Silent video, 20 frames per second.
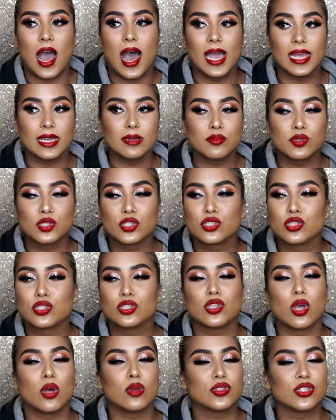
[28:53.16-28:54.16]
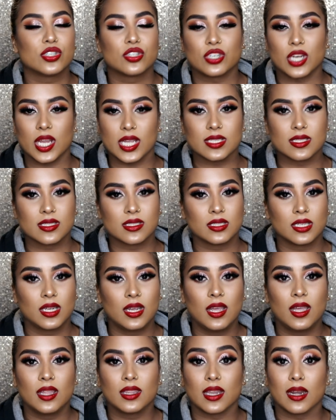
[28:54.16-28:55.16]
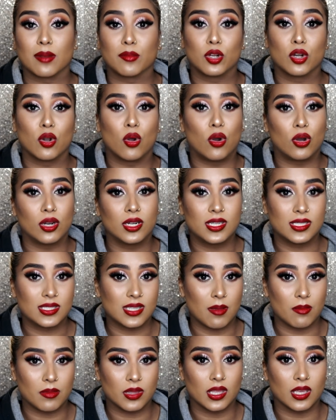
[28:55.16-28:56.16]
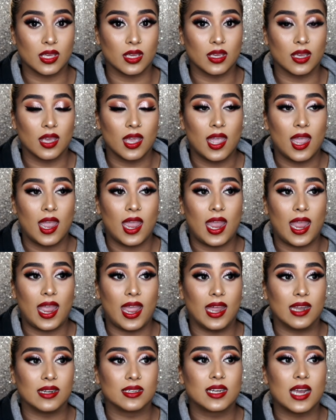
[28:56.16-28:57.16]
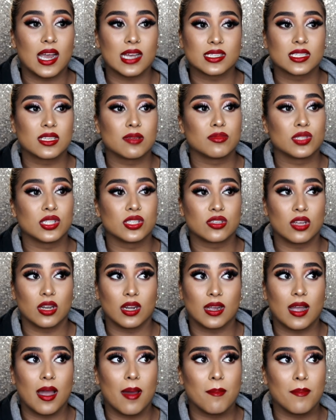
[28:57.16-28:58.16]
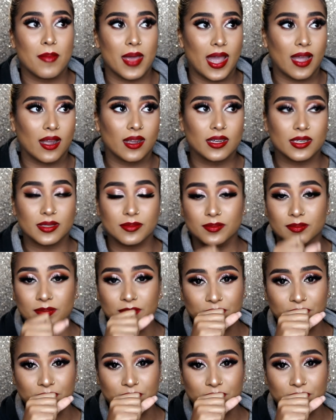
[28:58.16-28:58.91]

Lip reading: I am so stressed that I'm going to order something and customs is going to come back